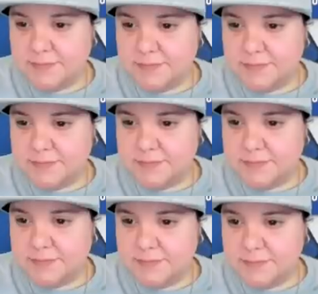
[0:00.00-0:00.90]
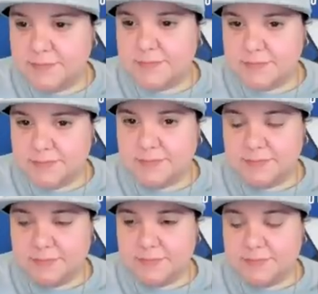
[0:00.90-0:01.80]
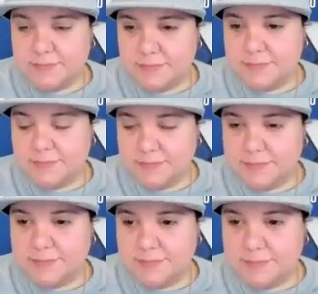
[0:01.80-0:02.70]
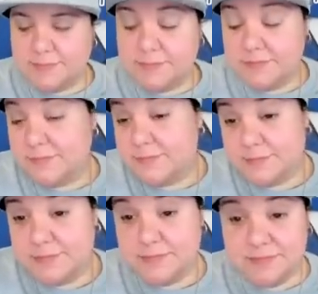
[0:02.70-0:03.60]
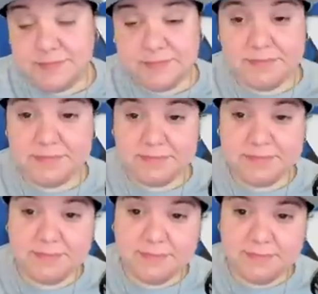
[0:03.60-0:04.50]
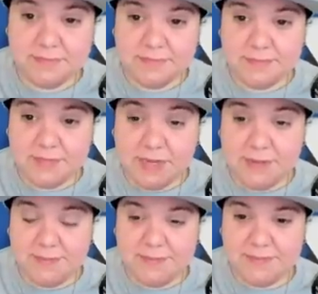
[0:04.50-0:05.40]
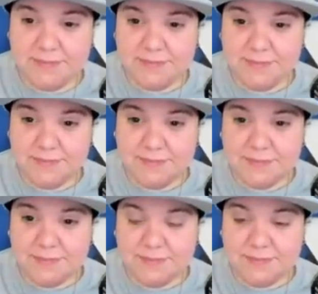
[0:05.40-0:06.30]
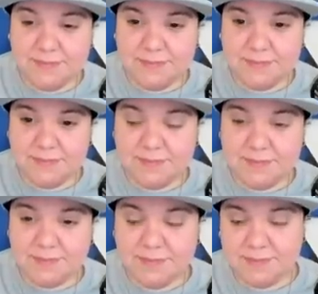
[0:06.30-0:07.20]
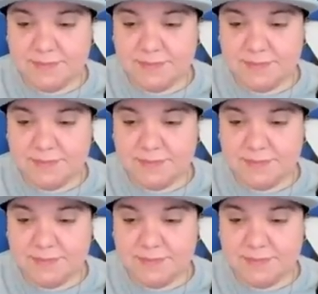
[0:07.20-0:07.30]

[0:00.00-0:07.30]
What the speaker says: The person shown says nothing.